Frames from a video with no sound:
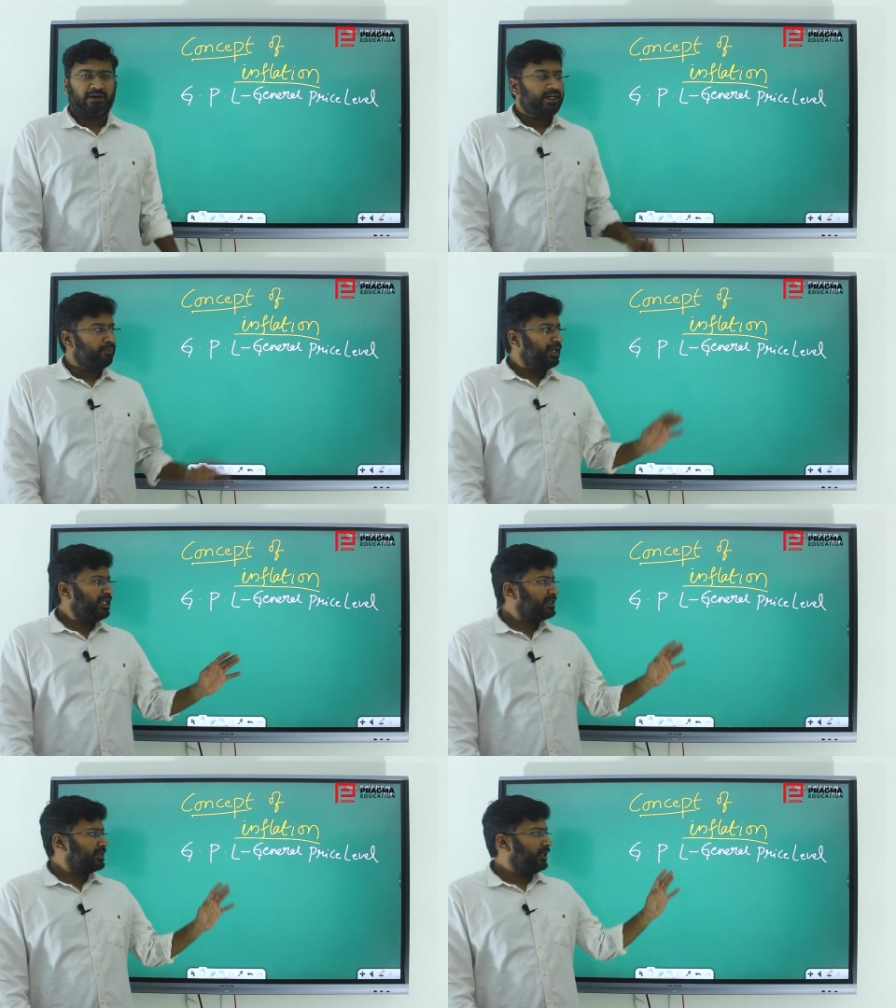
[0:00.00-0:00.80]
It
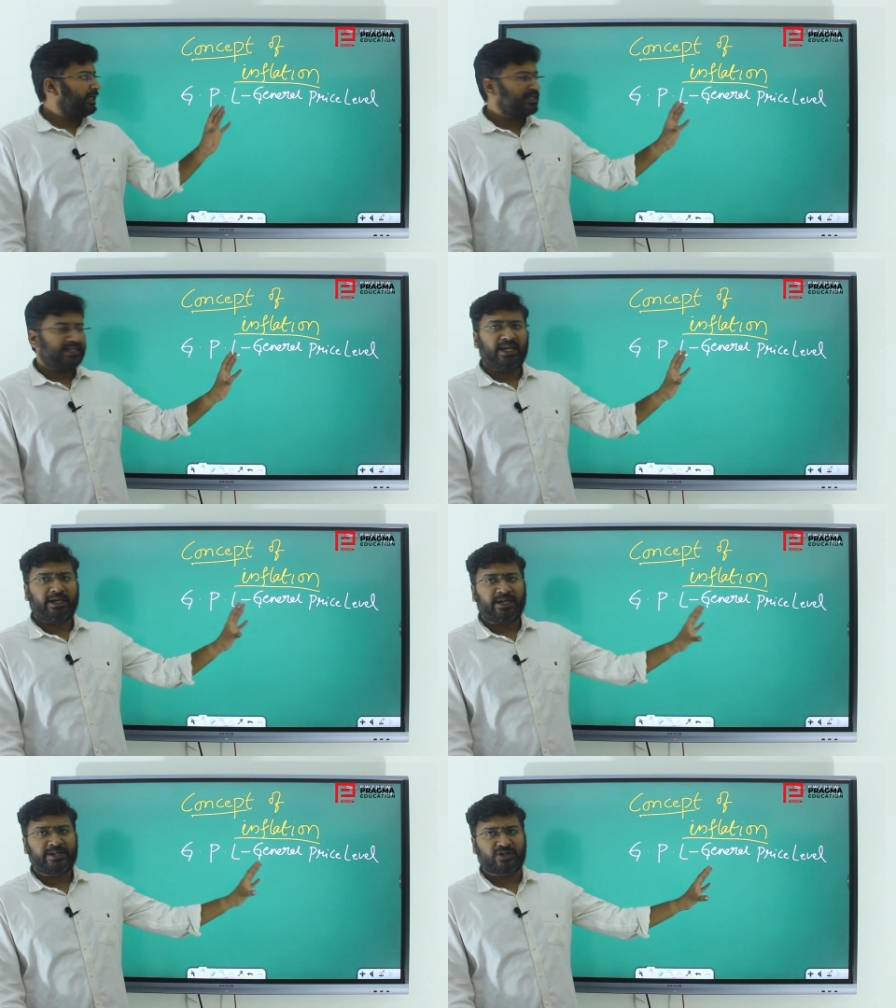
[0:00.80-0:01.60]
means it
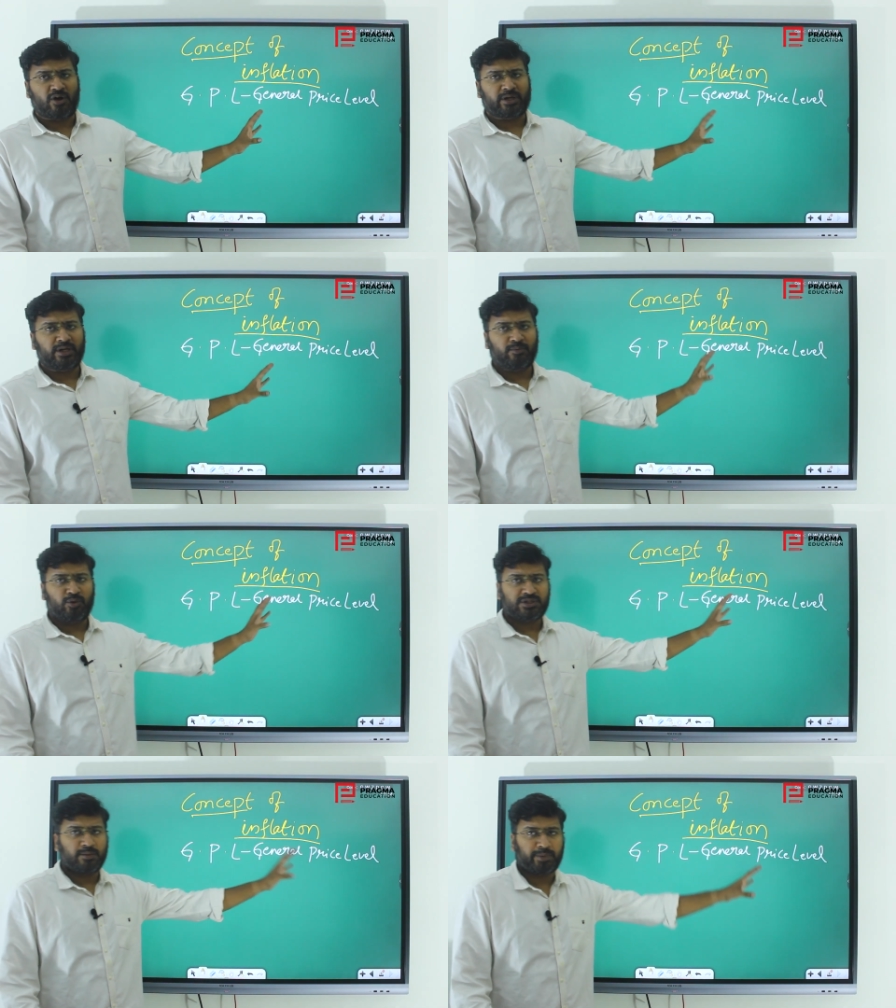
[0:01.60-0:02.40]
is talking
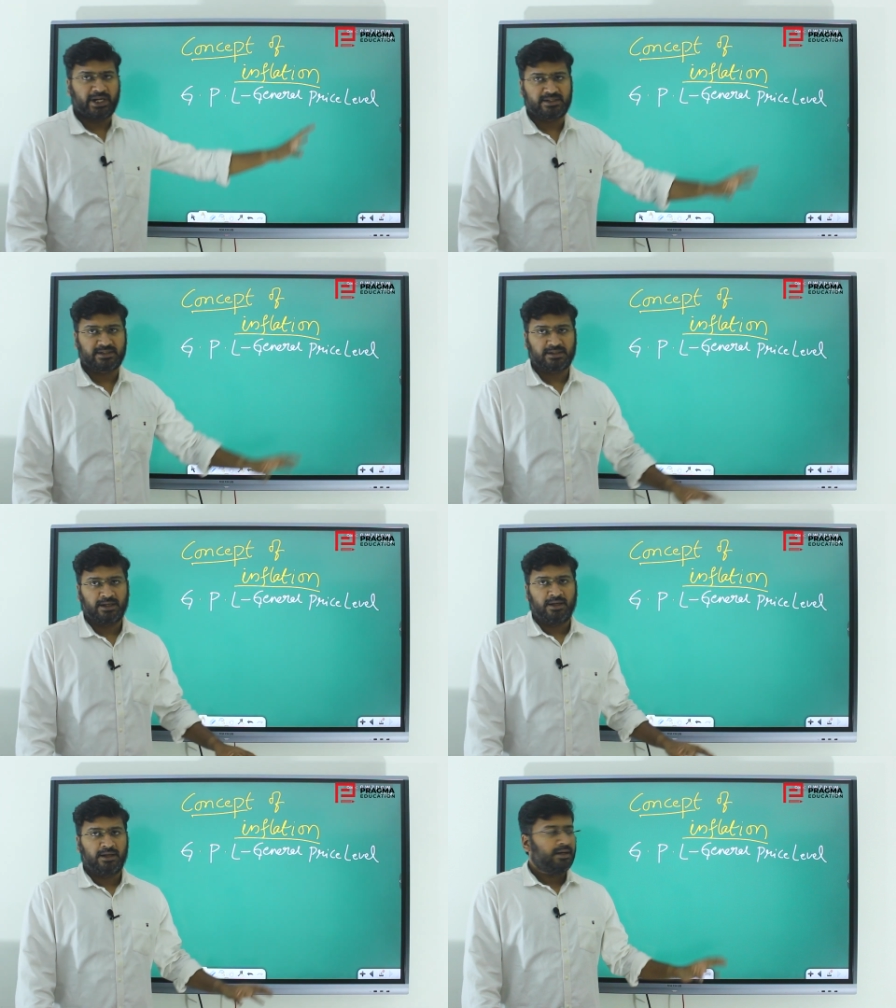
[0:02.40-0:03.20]
about some price,
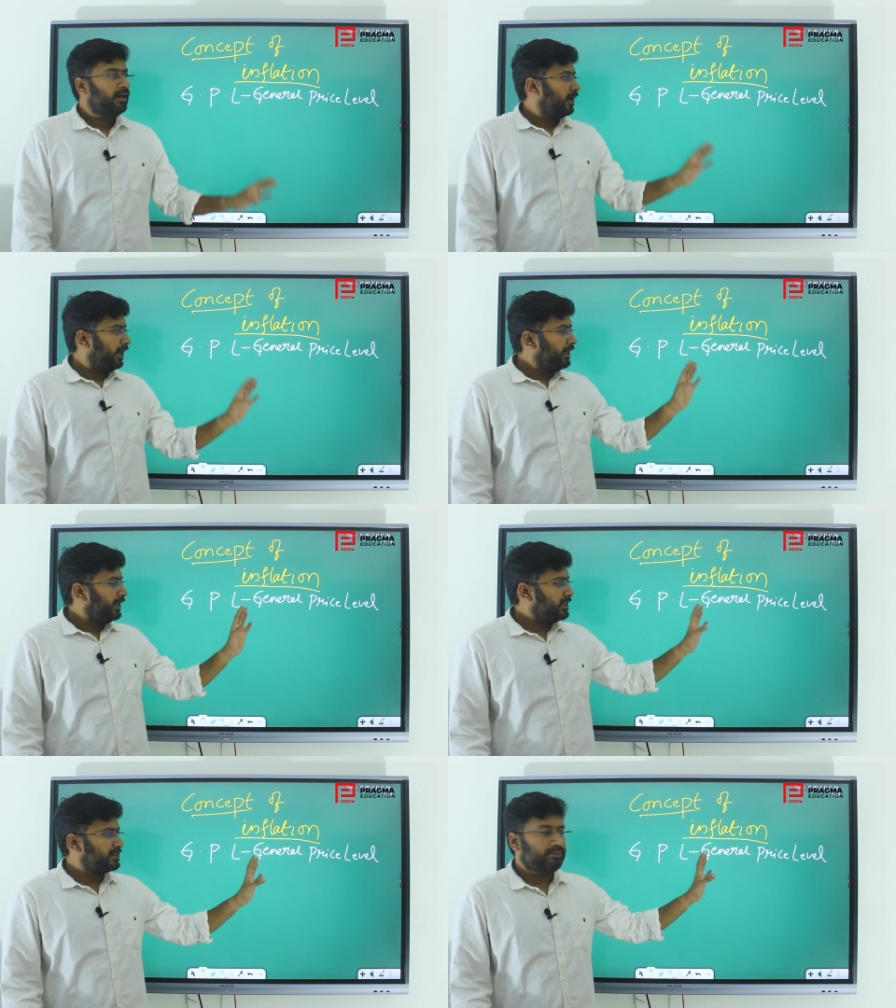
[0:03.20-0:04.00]
and
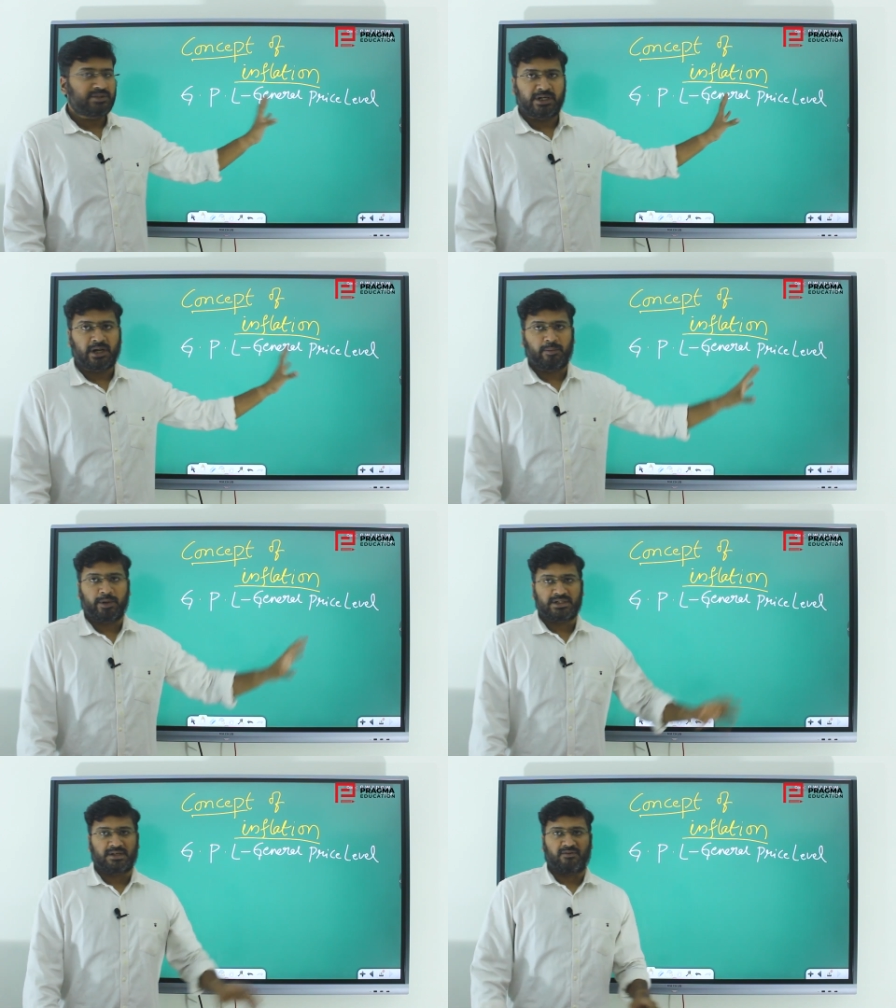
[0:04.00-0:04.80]
it is some general
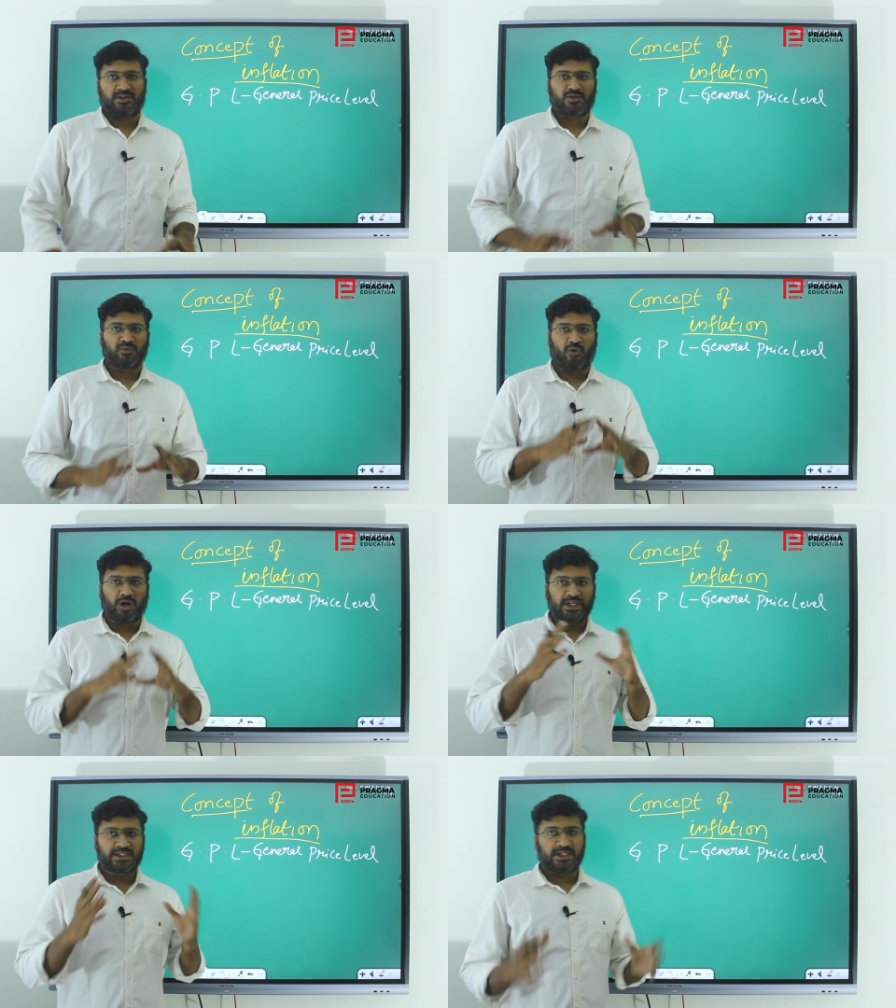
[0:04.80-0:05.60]
price level. So
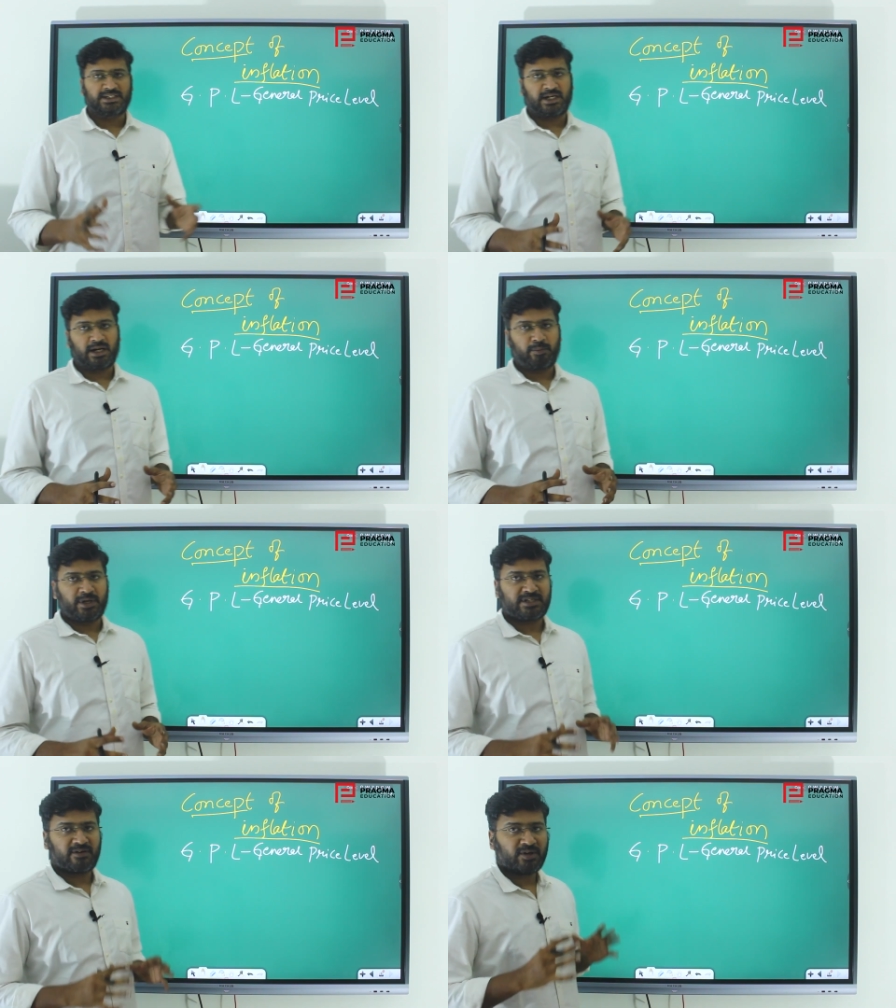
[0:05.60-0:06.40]
what is that general
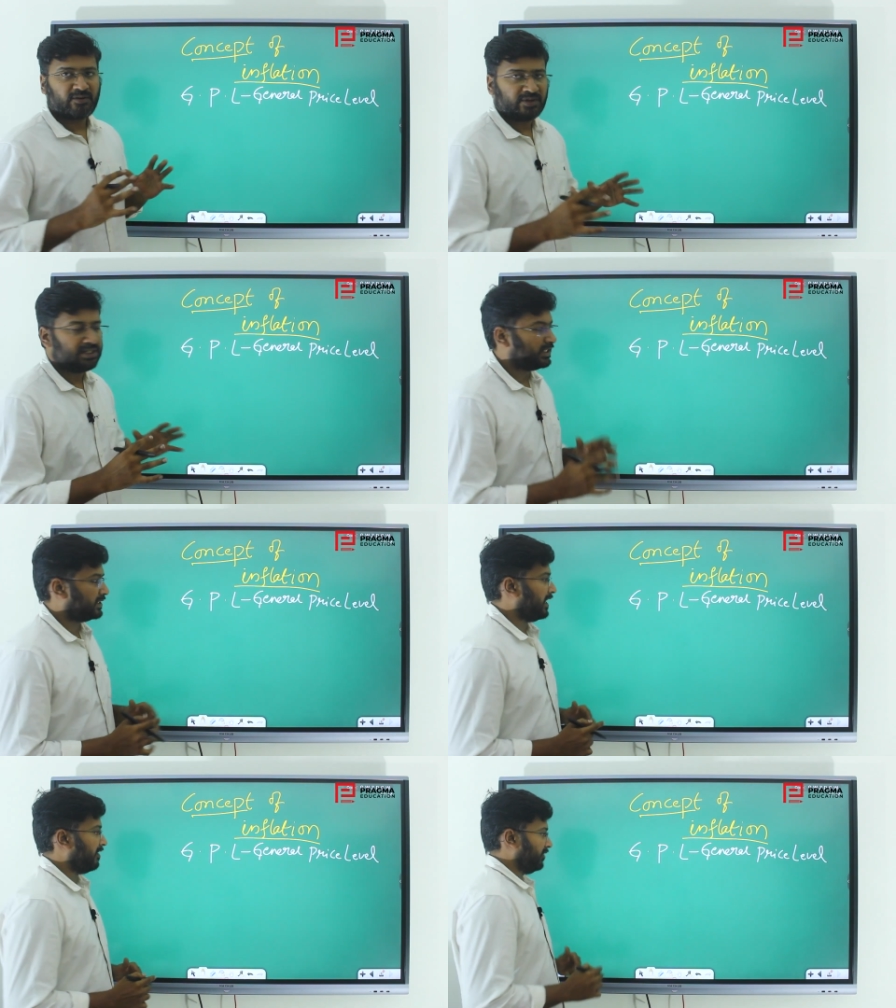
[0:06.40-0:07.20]
price level? We'll
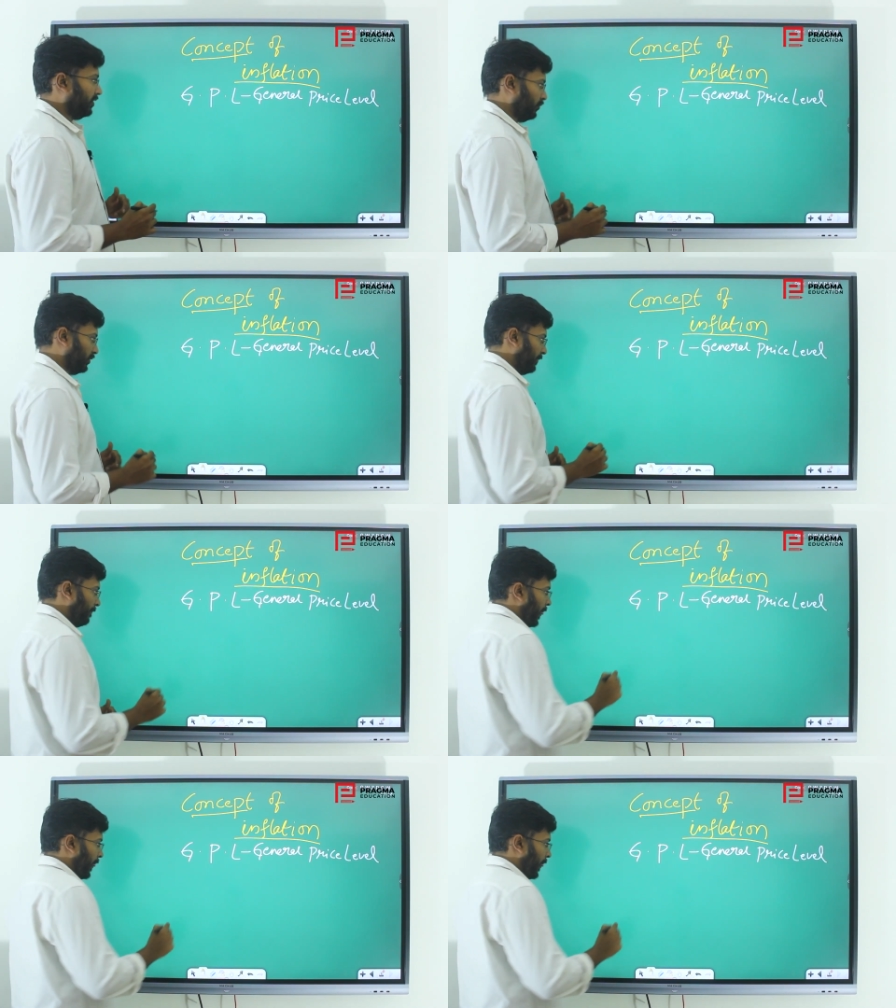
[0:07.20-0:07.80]
just have a look.